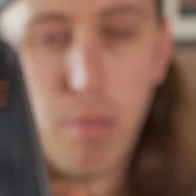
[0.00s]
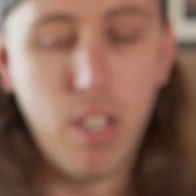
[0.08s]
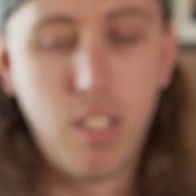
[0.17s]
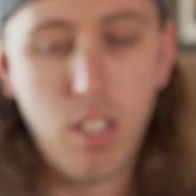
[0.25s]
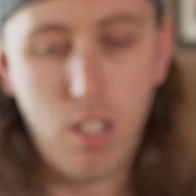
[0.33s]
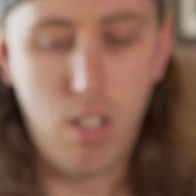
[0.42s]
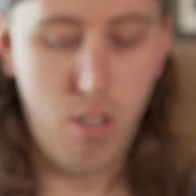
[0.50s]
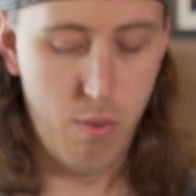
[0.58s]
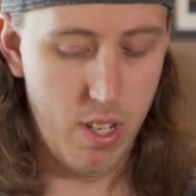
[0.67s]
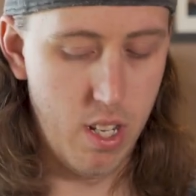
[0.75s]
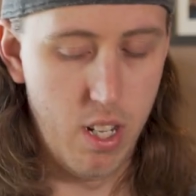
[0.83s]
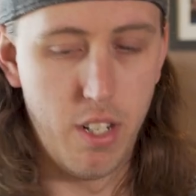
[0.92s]
buds, all
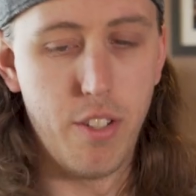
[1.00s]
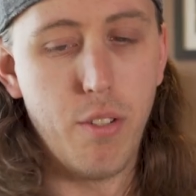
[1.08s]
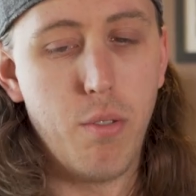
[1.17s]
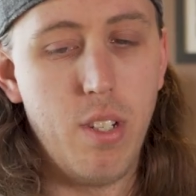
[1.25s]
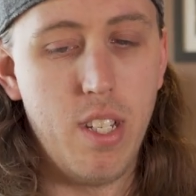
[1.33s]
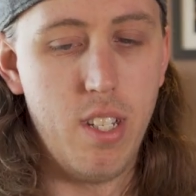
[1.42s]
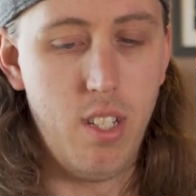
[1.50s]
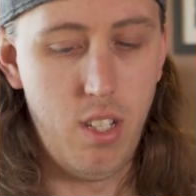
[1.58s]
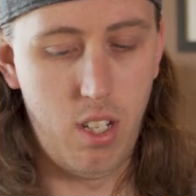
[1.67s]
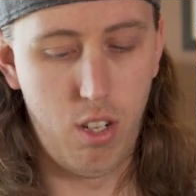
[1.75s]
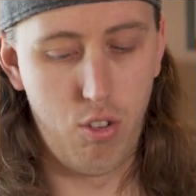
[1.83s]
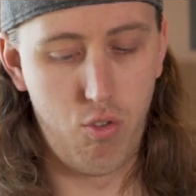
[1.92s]
we gotta do
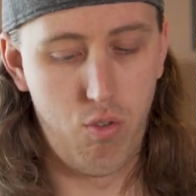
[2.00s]
is,